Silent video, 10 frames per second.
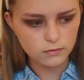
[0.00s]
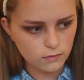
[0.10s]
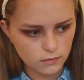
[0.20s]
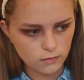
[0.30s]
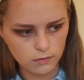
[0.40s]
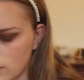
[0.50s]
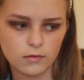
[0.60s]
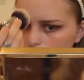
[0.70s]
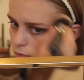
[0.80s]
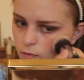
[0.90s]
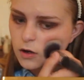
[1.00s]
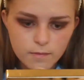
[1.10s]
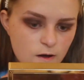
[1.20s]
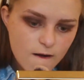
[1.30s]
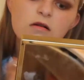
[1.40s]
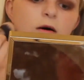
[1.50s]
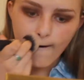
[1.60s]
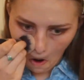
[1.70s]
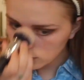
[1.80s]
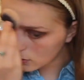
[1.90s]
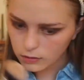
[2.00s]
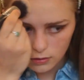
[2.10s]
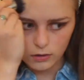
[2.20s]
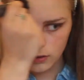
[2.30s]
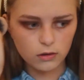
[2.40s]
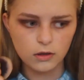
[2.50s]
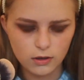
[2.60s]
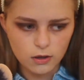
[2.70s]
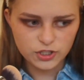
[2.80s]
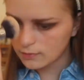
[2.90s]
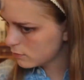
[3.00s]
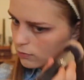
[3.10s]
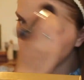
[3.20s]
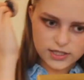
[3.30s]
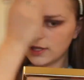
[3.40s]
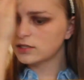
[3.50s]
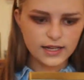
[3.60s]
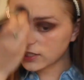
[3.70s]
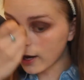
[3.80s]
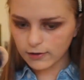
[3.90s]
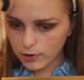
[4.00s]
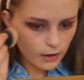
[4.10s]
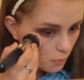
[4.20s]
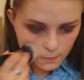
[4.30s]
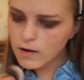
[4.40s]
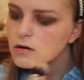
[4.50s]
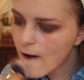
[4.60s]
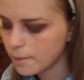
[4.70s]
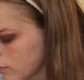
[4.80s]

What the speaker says: and I want the junk food, and I didn't get it when I was a kid, and it's